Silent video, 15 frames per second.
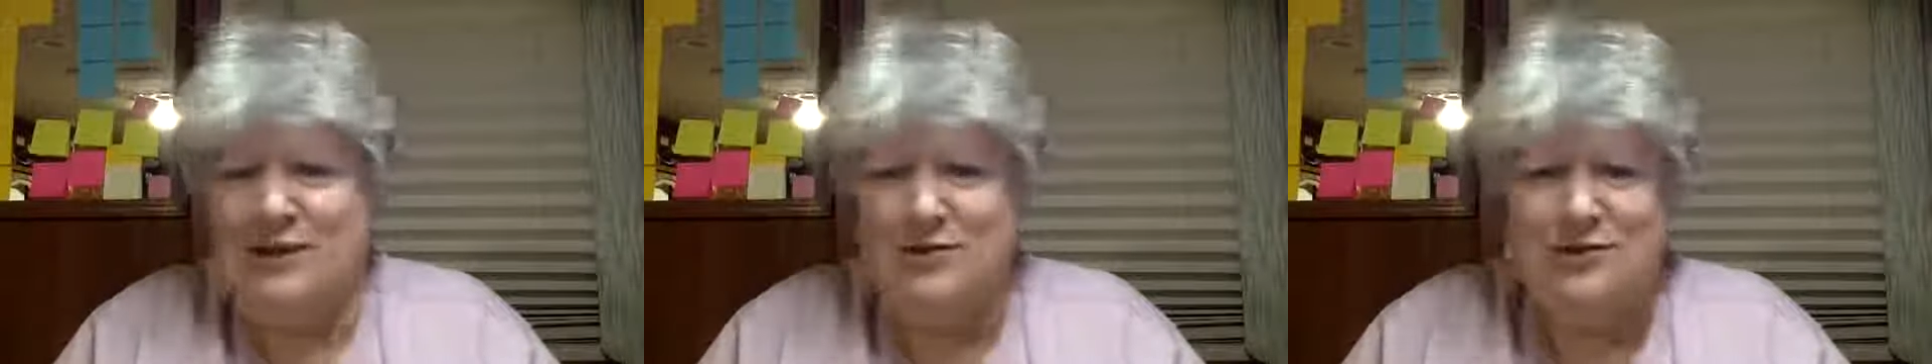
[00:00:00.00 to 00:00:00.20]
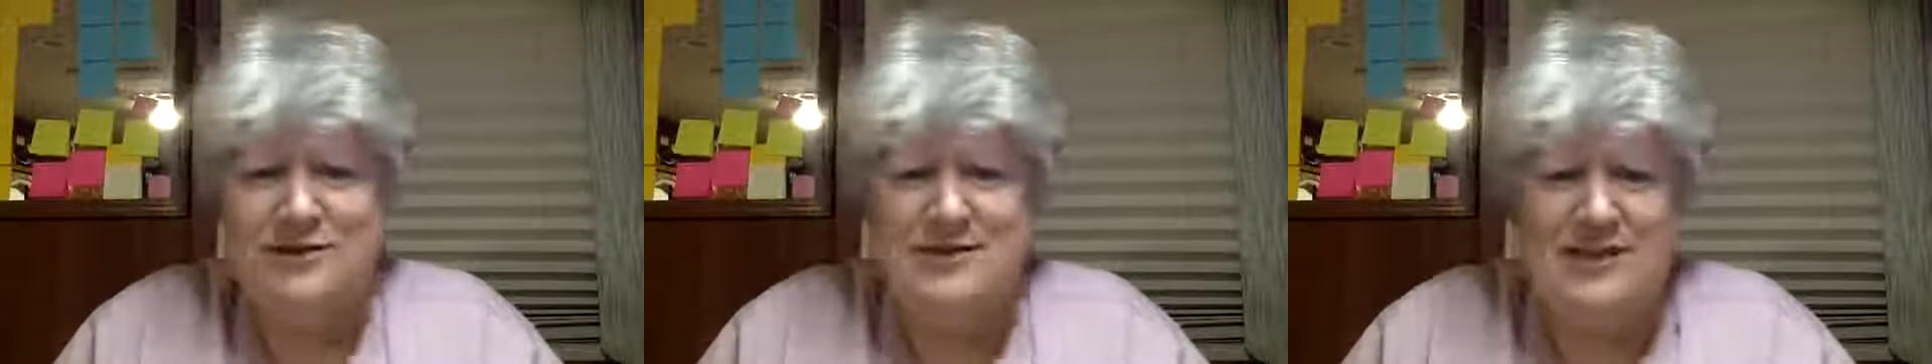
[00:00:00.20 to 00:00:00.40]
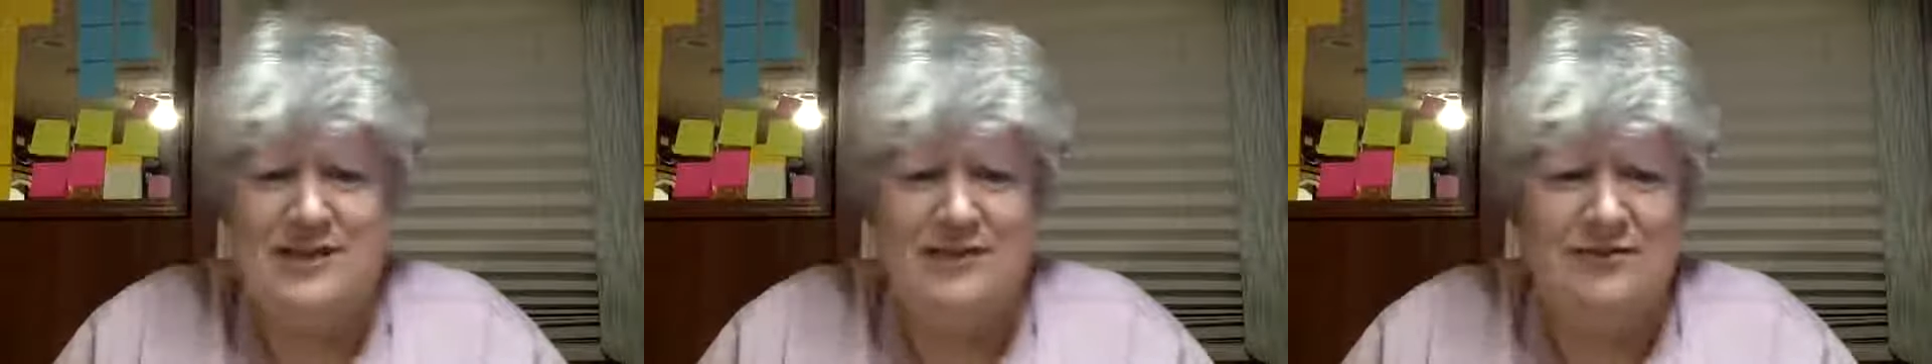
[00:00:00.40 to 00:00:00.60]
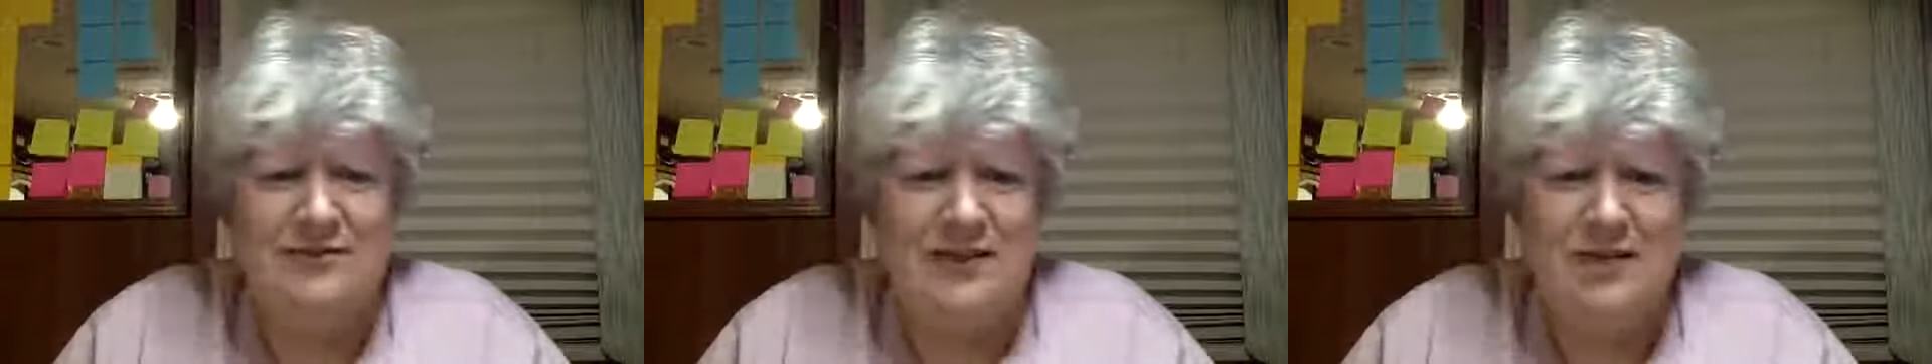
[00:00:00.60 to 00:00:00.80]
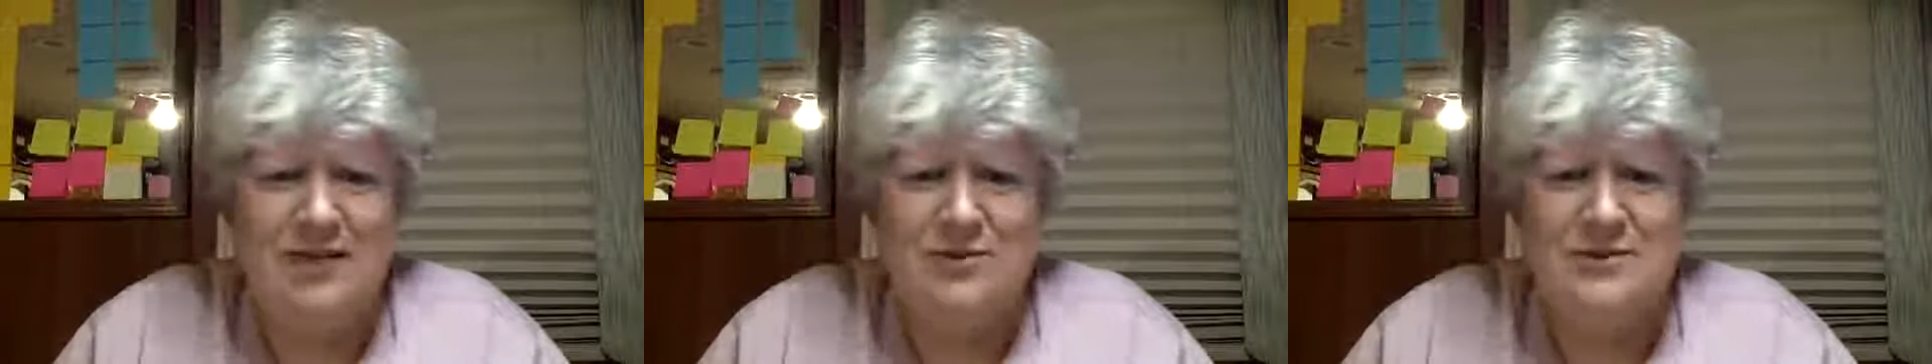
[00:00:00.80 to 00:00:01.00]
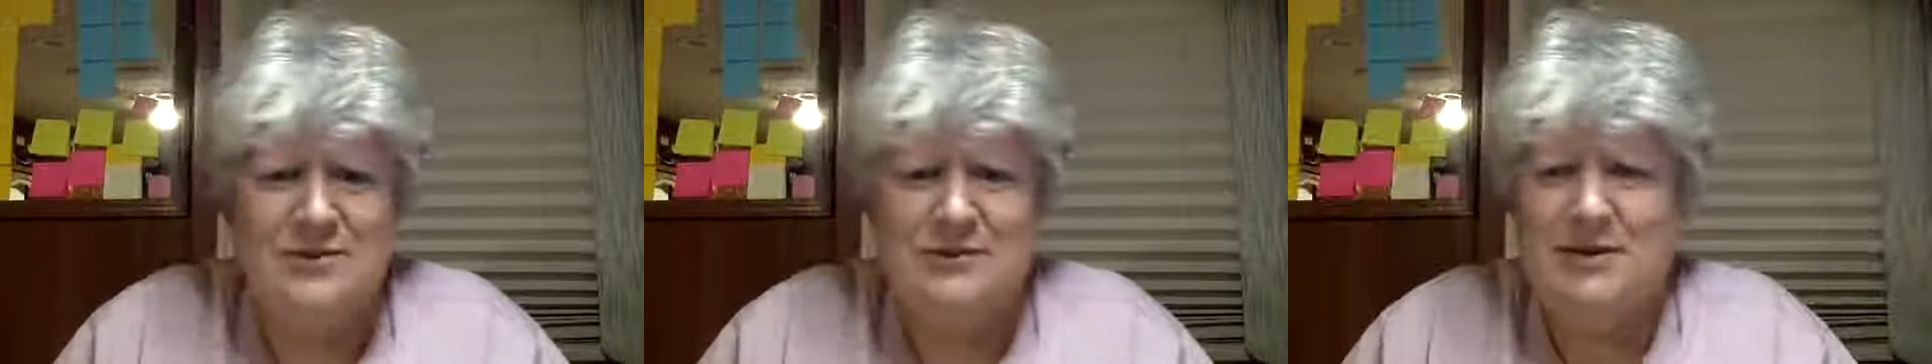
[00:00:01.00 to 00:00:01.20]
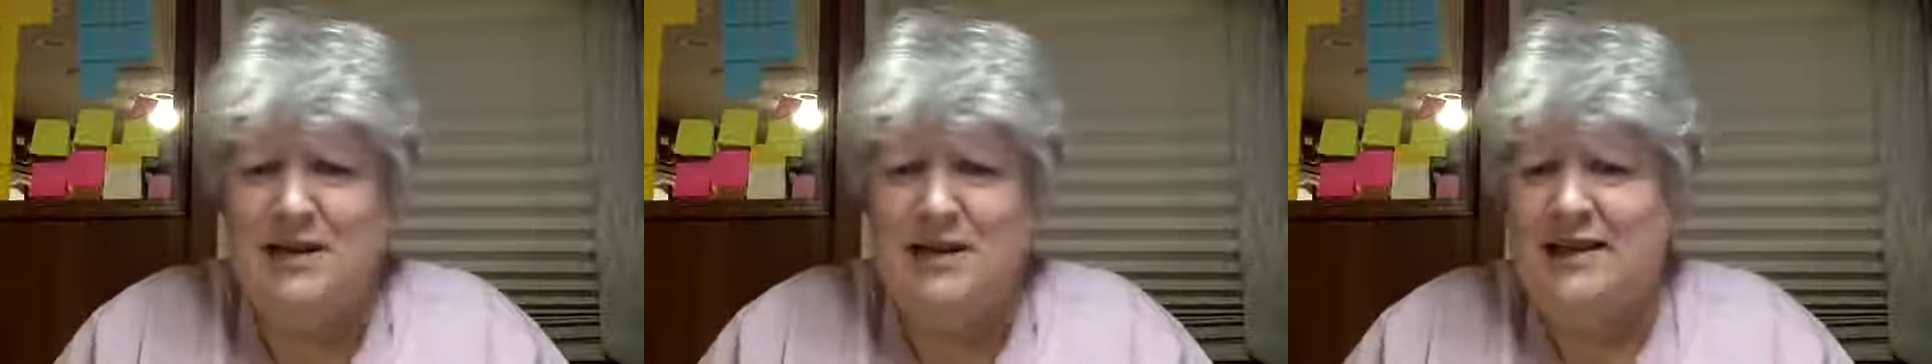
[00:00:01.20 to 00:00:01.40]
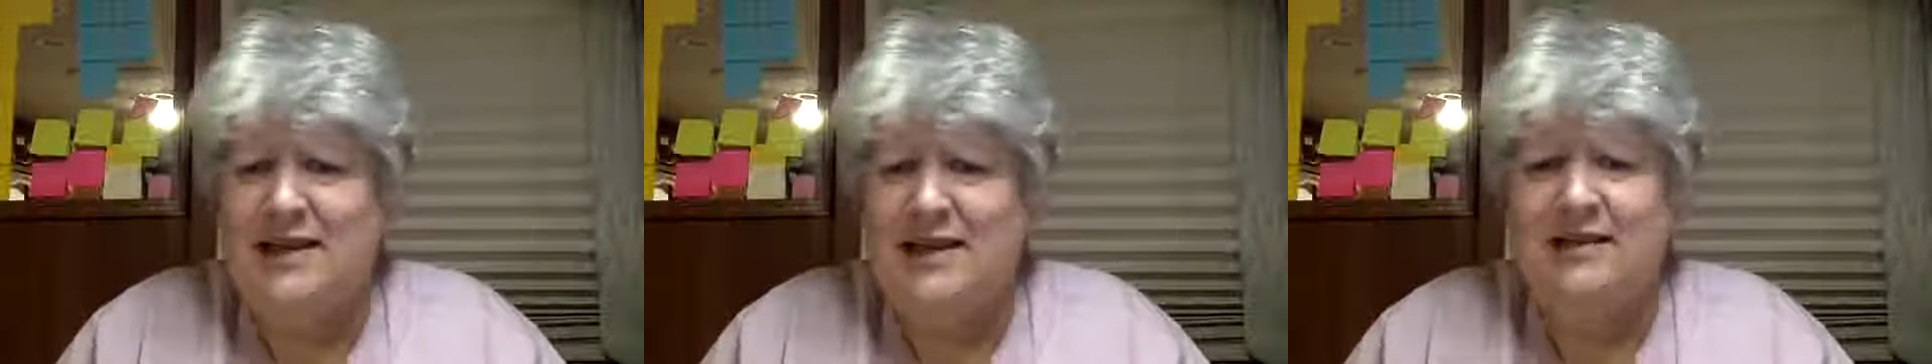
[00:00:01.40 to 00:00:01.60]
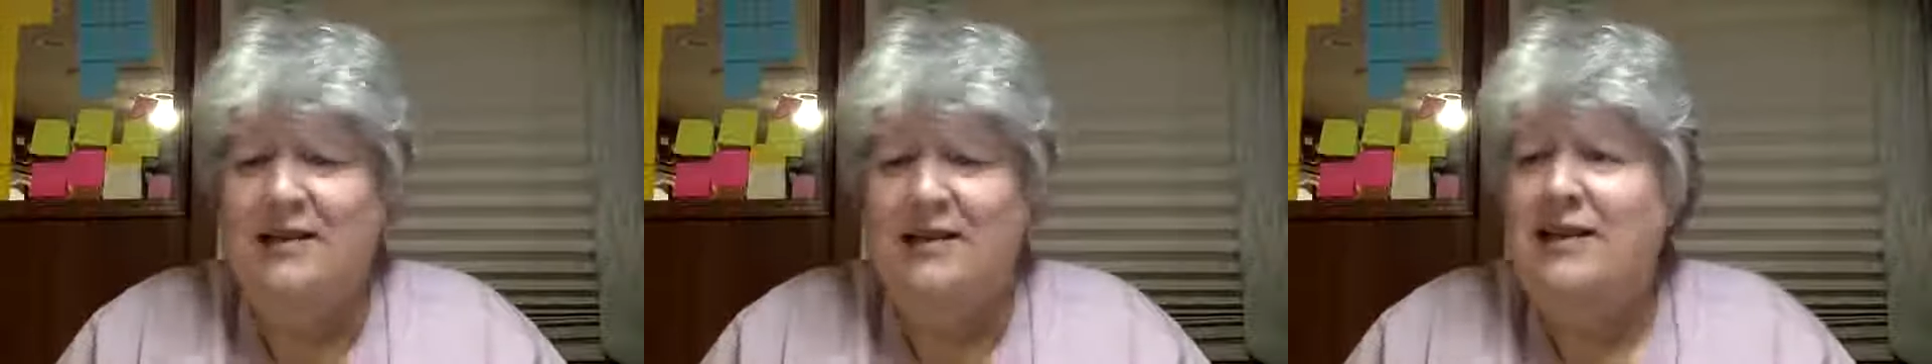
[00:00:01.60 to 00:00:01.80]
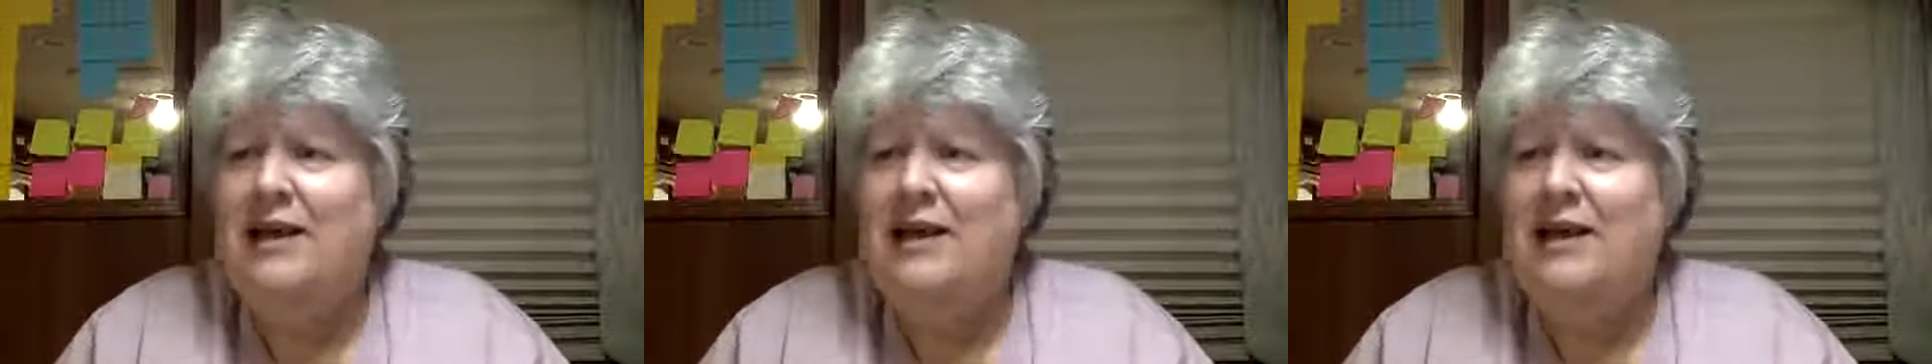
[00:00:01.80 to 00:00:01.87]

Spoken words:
30 second video or something like that,